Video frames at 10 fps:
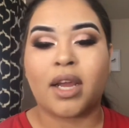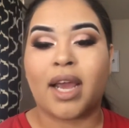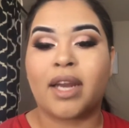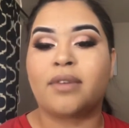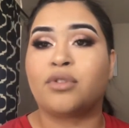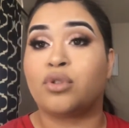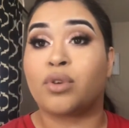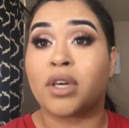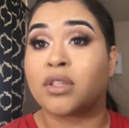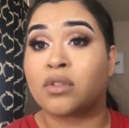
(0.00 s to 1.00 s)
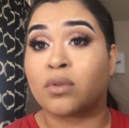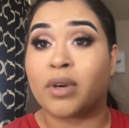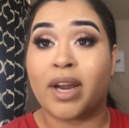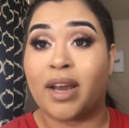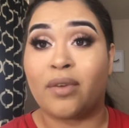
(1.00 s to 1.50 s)
kind of
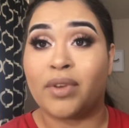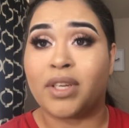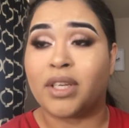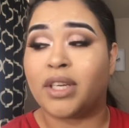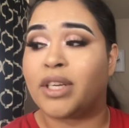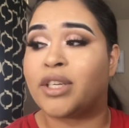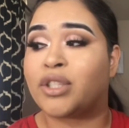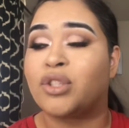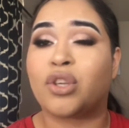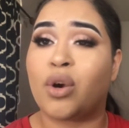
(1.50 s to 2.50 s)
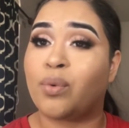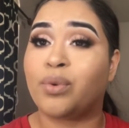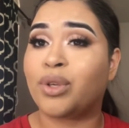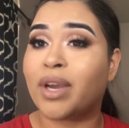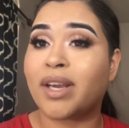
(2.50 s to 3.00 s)
drugstore I have in here, so
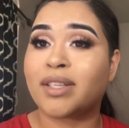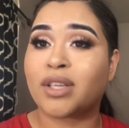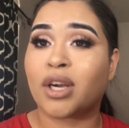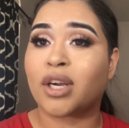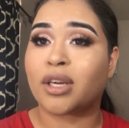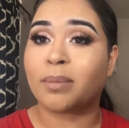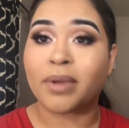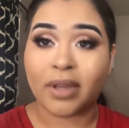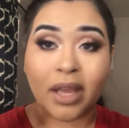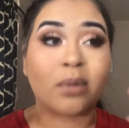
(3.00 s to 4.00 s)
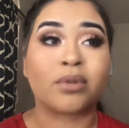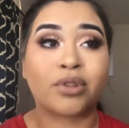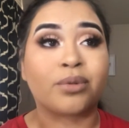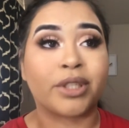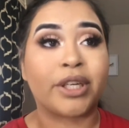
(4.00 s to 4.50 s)
you guys are going to be able
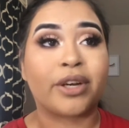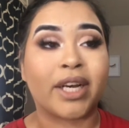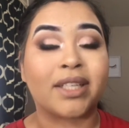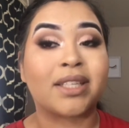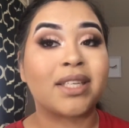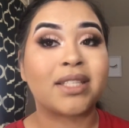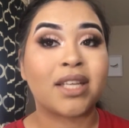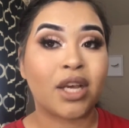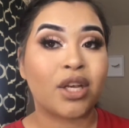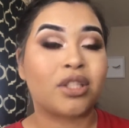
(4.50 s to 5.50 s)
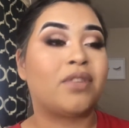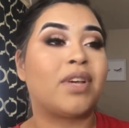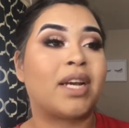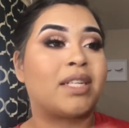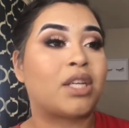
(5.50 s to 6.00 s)
to recreate this. So if
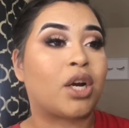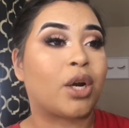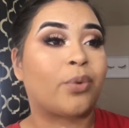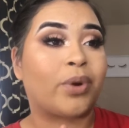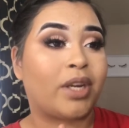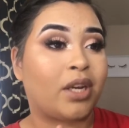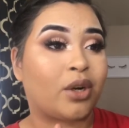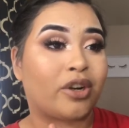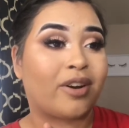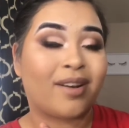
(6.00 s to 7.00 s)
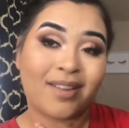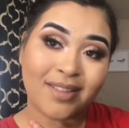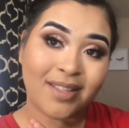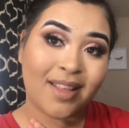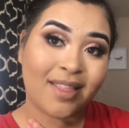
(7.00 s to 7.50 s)
you guys are ready or
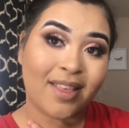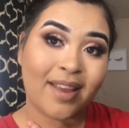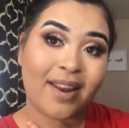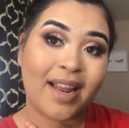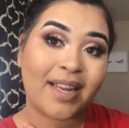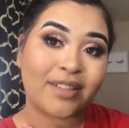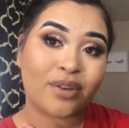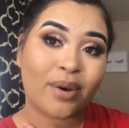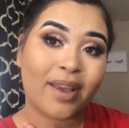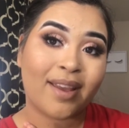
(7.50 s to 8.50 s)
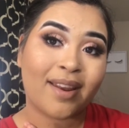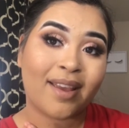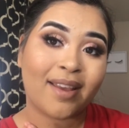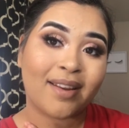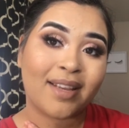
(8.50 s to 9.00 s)
not, then let's go ahead
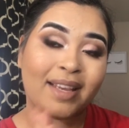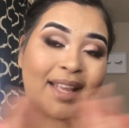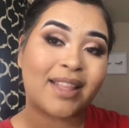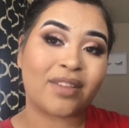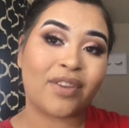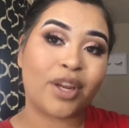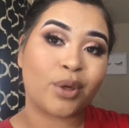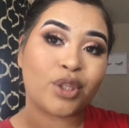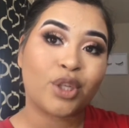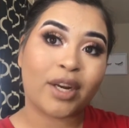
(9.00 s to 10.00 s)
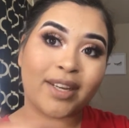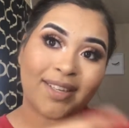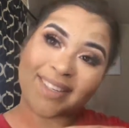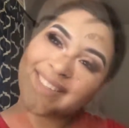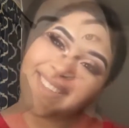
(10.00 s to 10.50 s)
and get this video started.
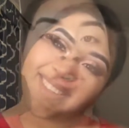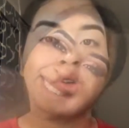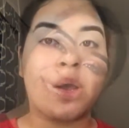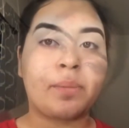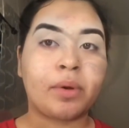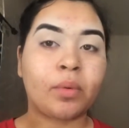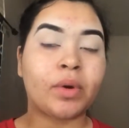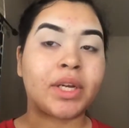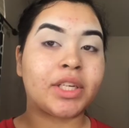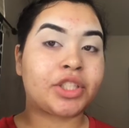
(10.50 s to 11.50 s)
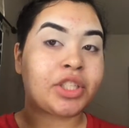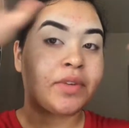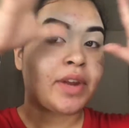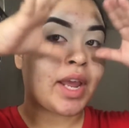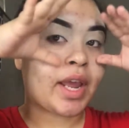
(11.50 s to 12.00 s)
So I'm going to want to
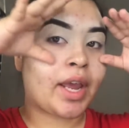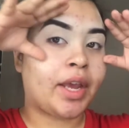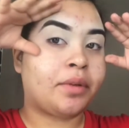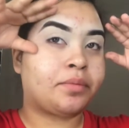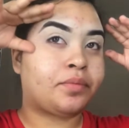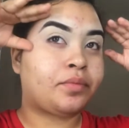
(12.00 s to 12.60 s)
achieve like a